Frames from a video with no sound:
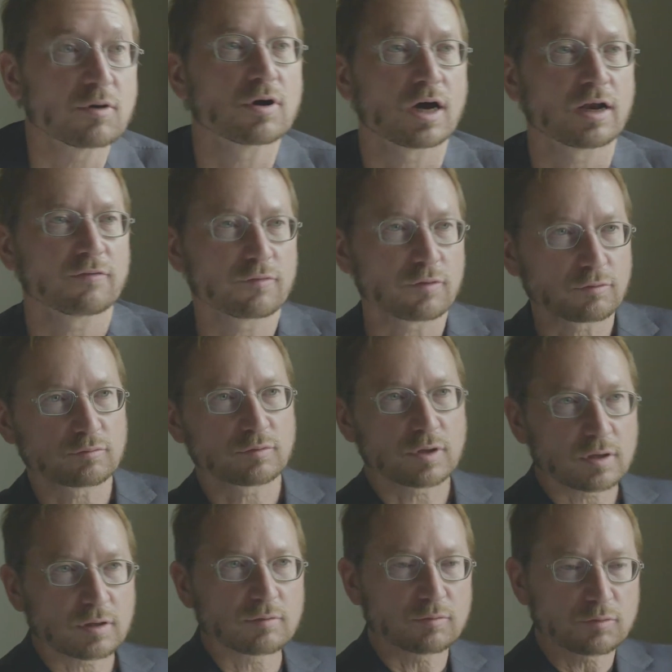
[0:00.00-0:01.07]
or kind of a
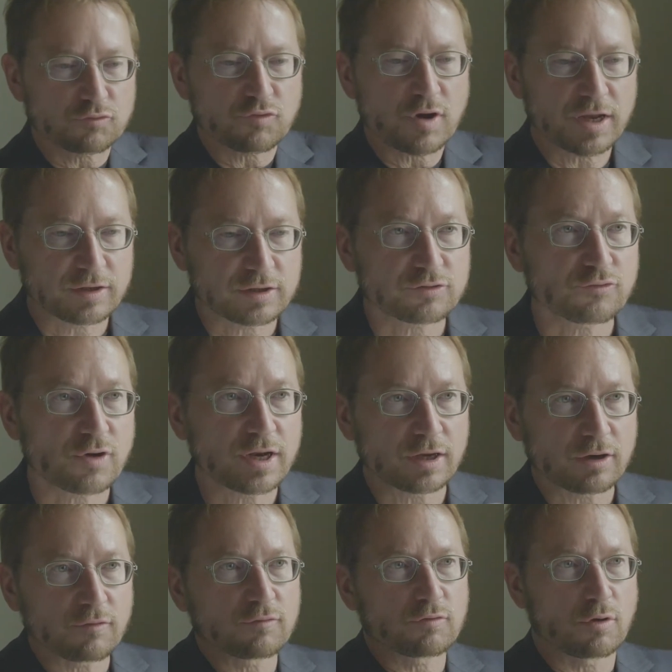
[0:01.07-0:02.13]

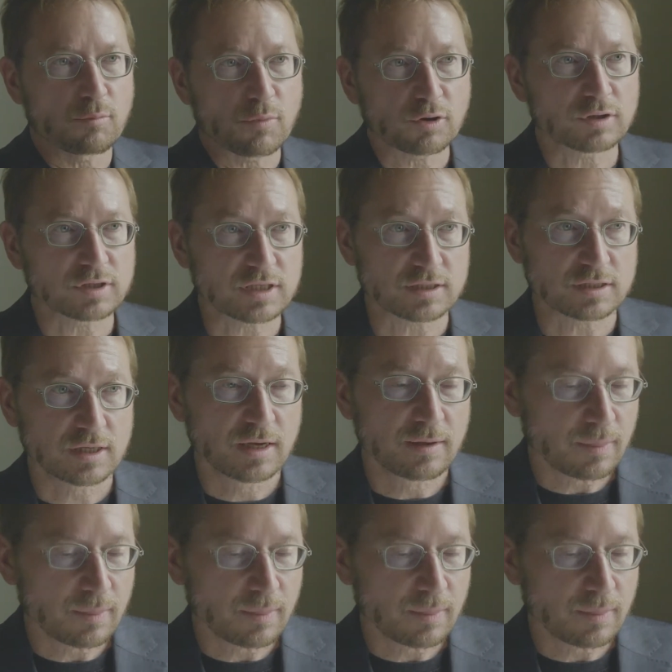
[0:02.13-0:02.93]
trading of commodities,